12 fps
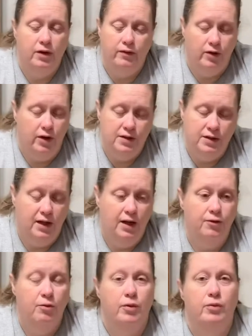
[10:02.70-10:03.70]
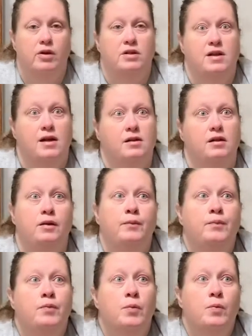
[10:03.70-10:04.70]
is. I can't remember exactly.
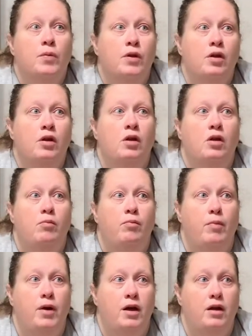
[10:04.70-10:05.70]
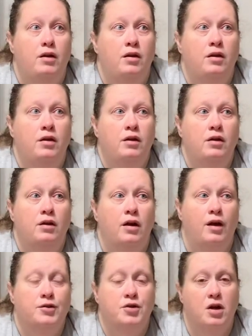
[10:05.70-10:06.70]
But I
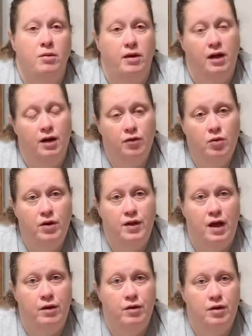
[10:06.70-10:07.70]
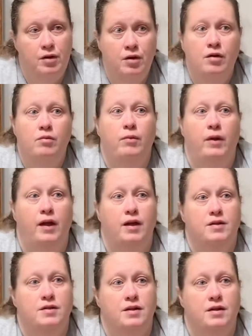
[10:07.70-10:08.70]
try to be careful with that one because
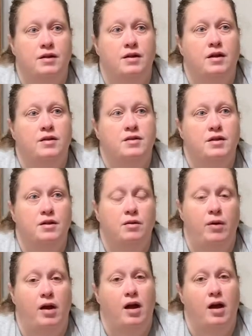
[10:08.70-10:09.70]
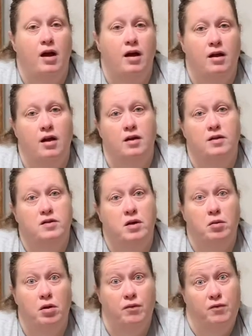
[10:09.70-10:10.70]
it does tend to be high in
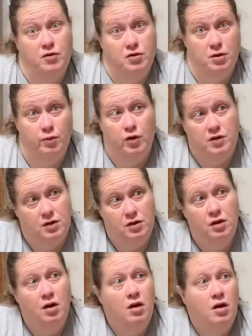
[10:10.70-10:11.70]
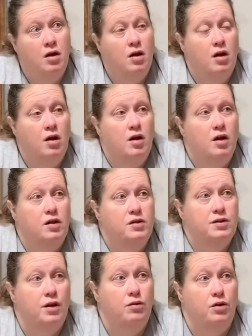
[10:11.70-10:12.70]
sodium for some reason.
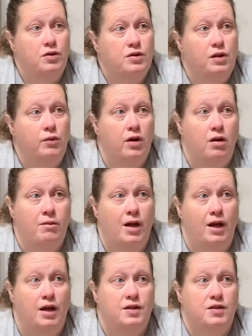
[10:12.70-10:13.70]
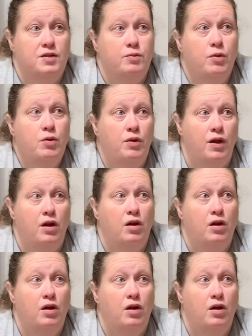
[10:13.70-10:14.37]
So usually when I make a smoothie